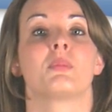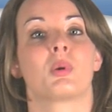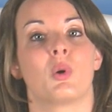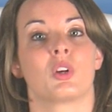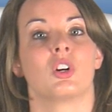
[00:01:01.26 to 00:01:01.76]
the
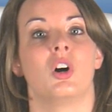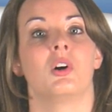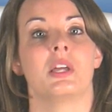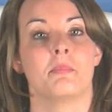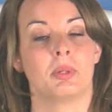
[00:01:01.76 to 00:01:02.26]

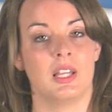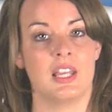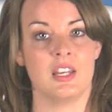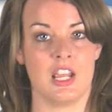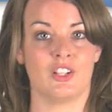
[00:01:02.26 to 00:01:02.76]
protocol in
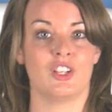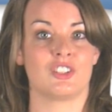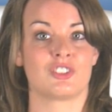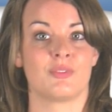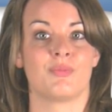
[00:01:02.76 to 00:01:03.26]
plain
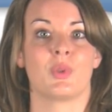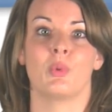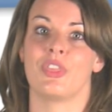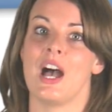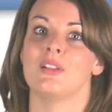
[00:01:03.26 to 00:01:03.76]
English
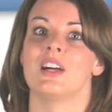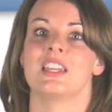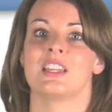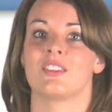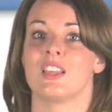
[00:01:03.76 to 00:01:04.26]
without
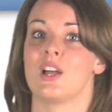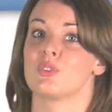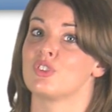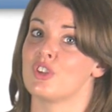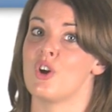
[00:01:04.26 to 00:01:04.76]
letting it
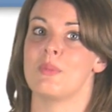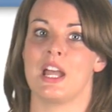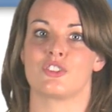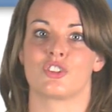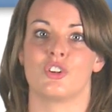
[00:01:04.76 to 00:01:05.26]
sound so
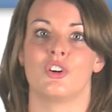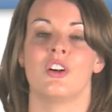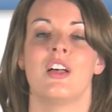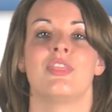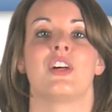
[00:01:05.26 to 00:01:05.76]
magical
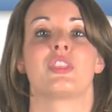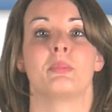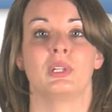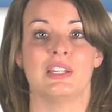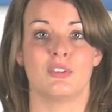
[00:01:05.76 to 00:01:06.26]
that the
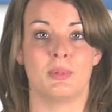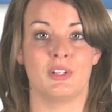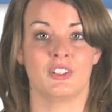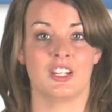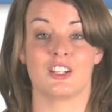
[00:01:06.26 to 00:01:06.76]

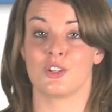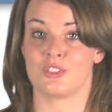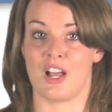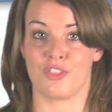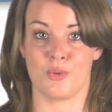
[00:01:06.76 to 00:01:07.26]
believability goes
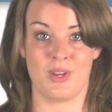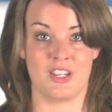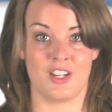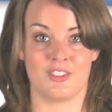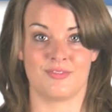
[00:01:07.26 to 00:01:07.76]
out the
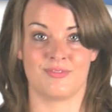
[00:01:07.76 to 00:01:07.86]
window.